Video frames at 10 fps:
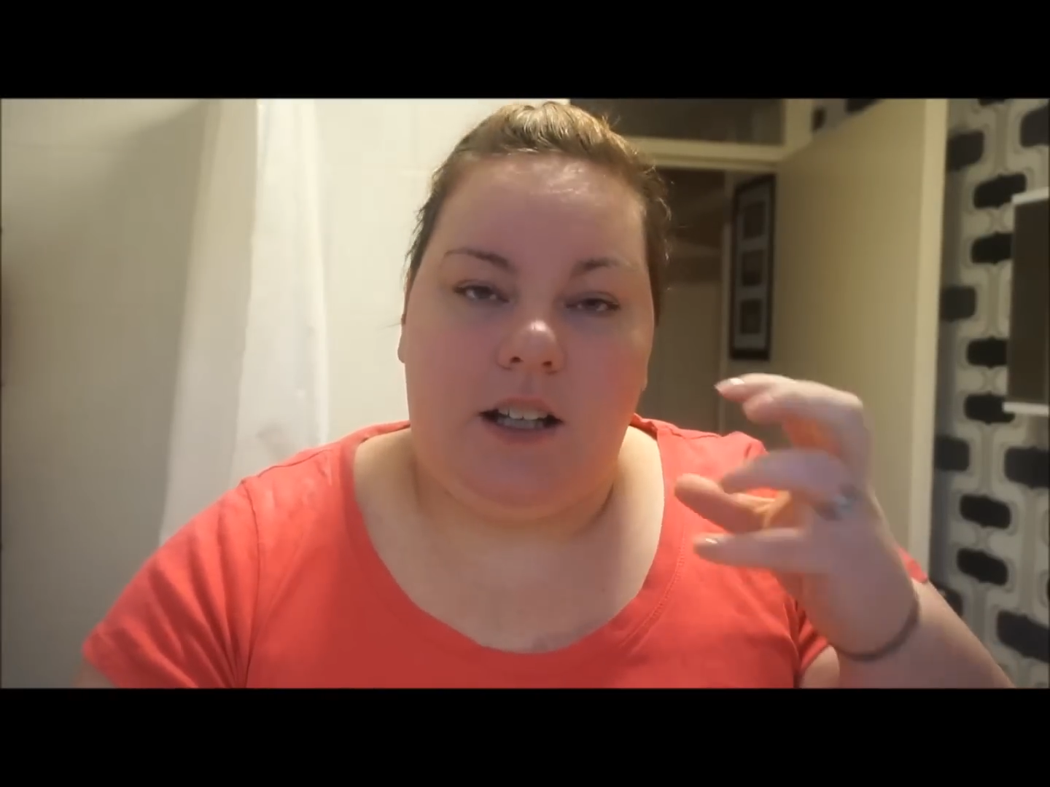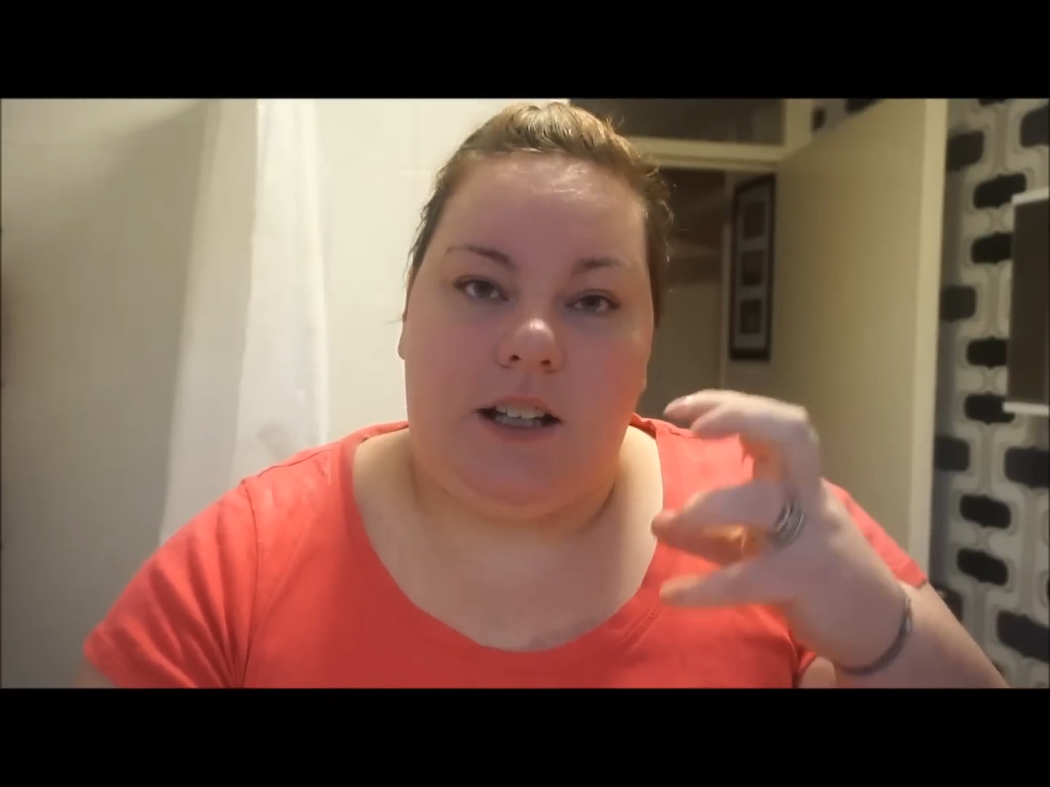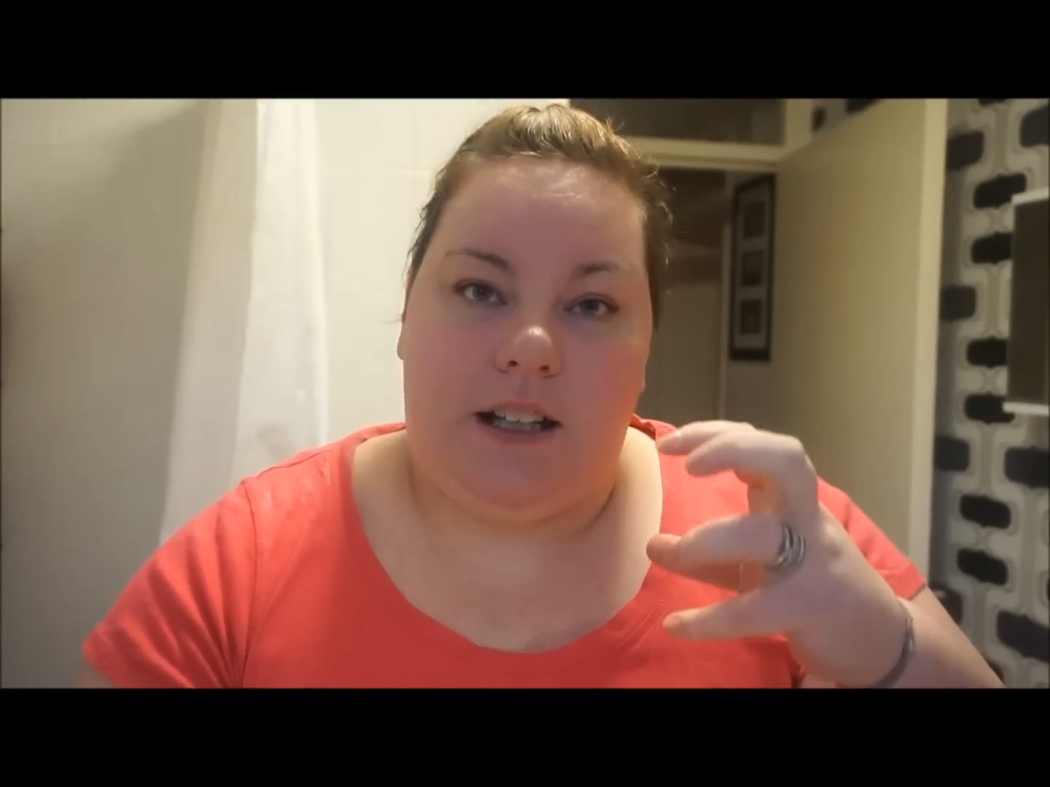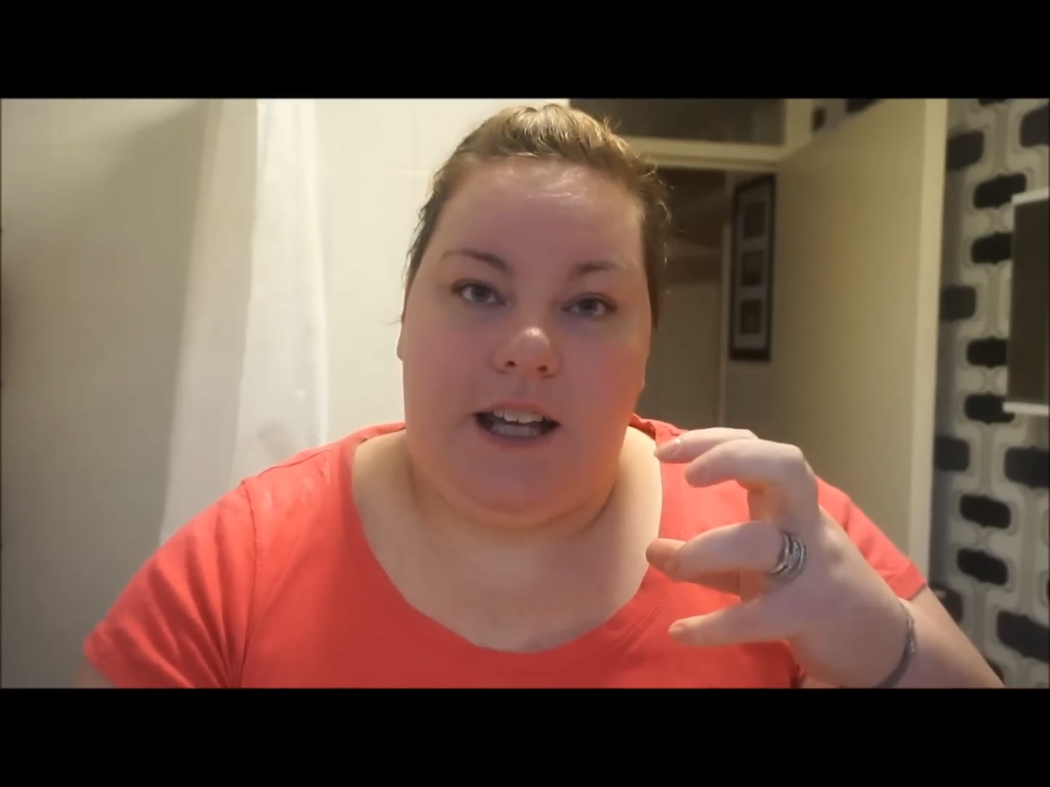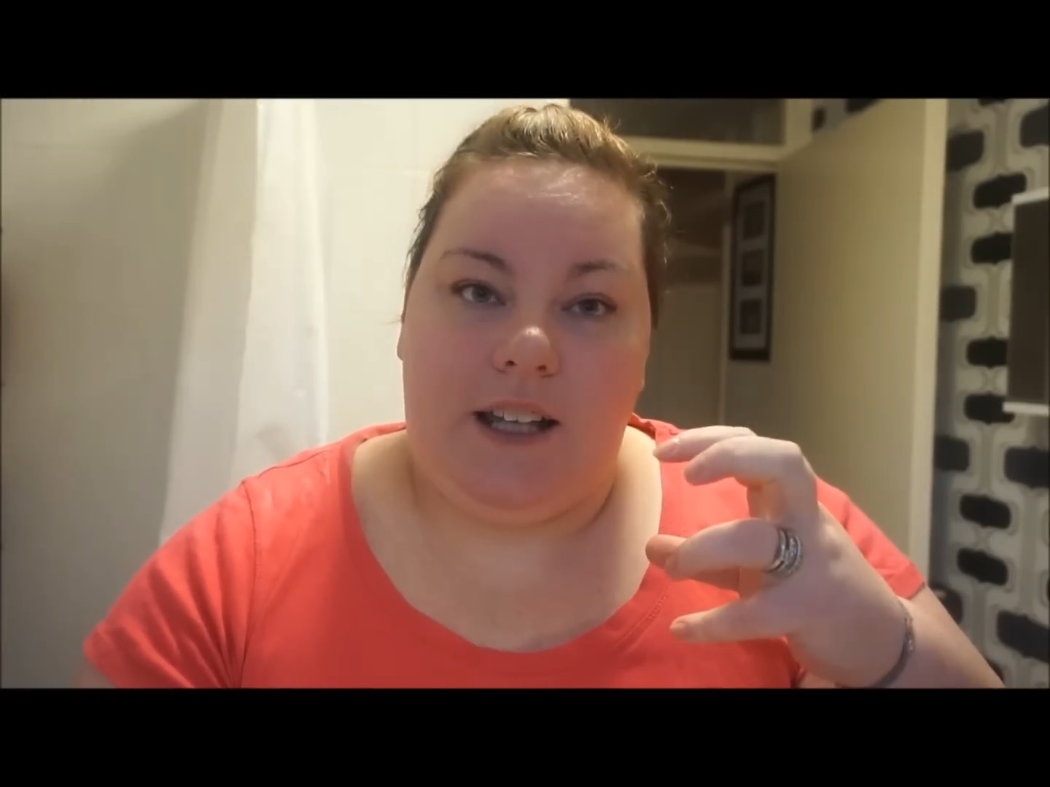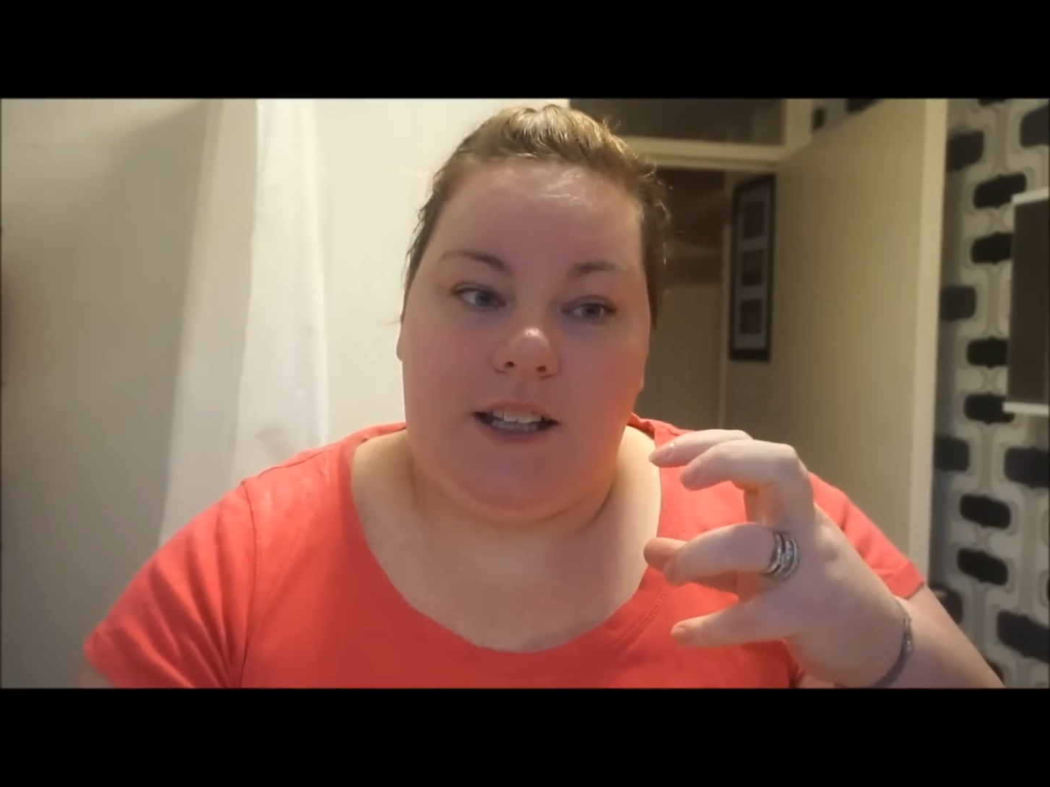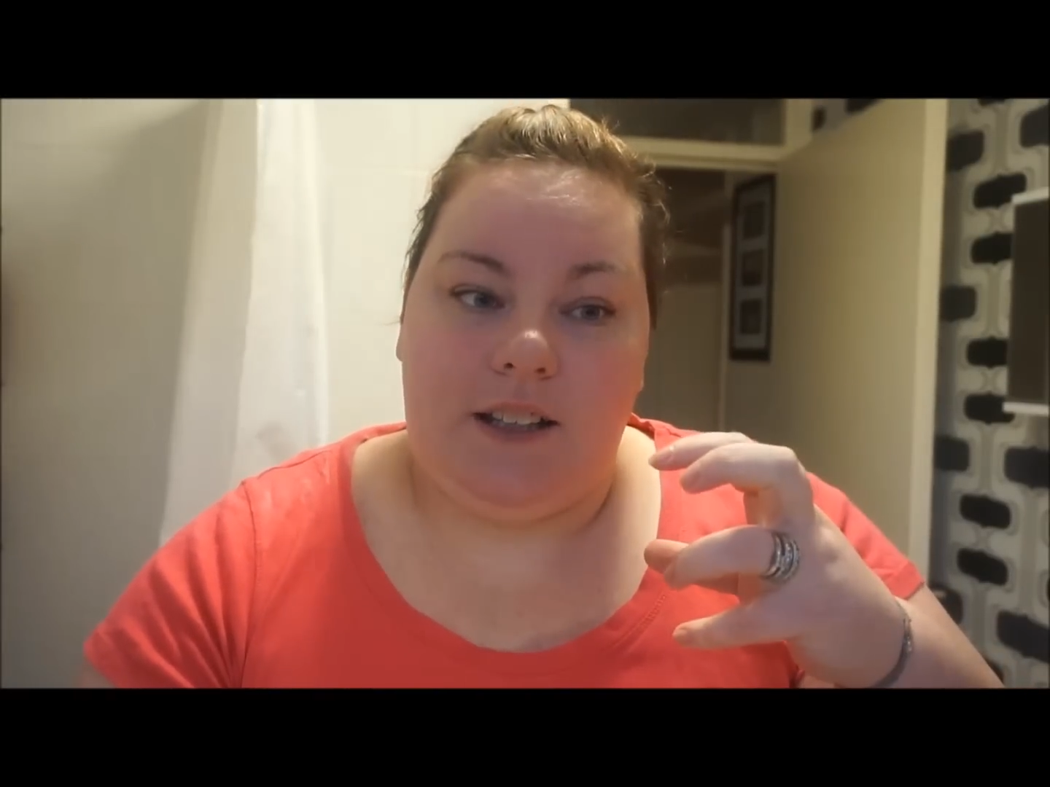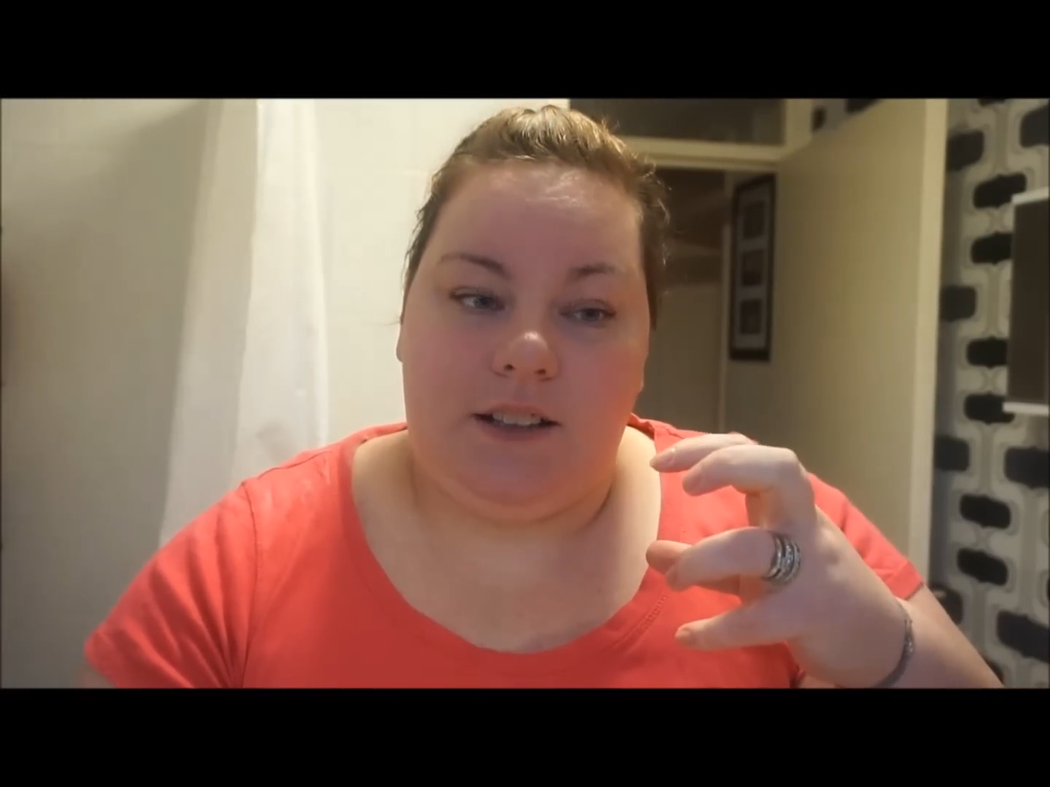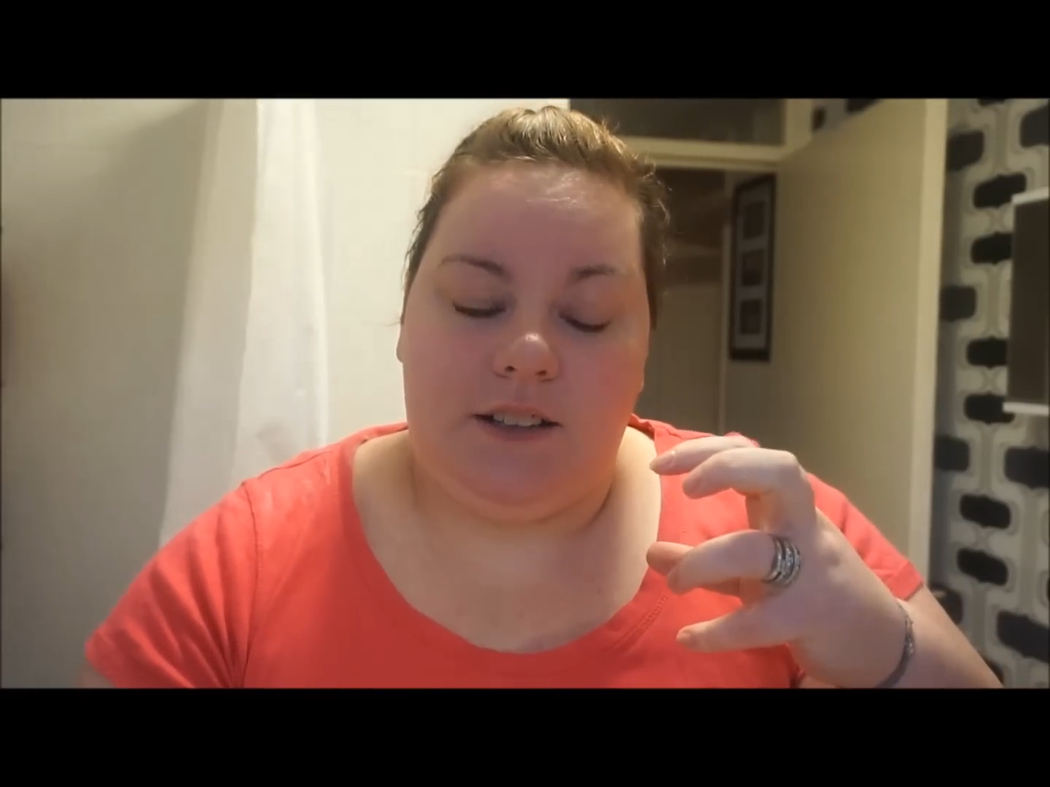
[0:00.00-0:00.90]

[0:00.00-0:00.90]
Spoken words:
Clinique